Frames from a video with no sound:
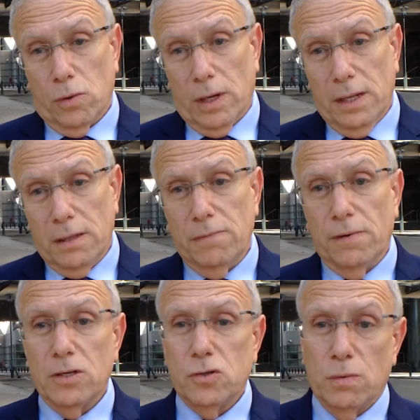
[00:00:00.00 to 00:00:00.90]
clean the
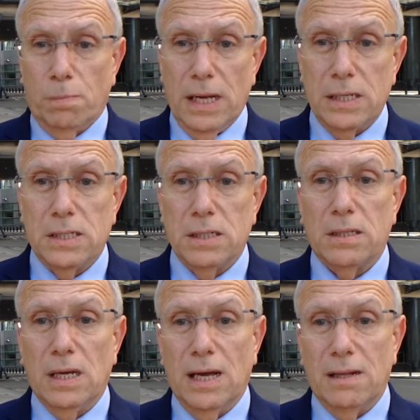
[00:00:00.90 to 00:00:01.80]
device, replace it,
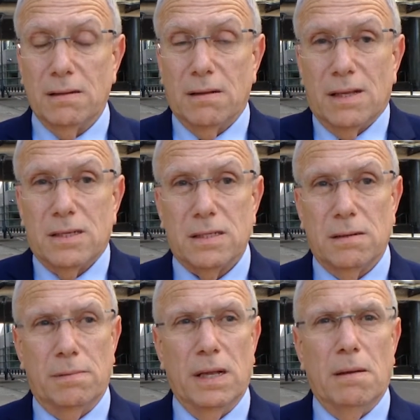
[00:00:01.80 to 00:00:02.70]
and there's
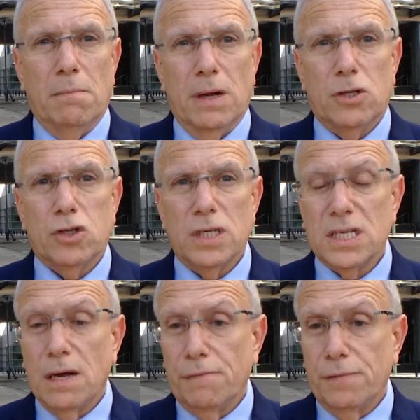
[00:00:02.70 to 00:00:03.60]
much
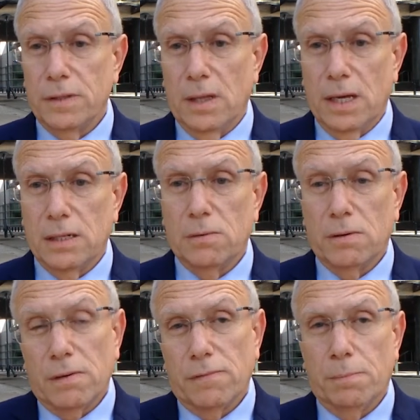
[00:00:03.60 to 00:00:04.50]
discomfort in that,
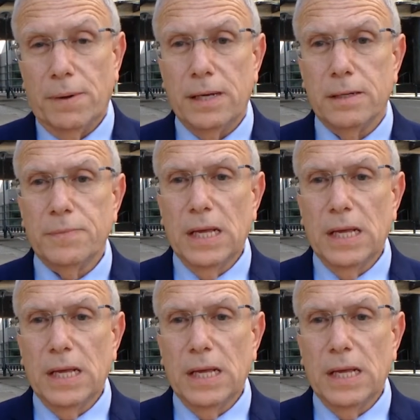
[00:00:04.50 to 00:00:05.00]
even pain.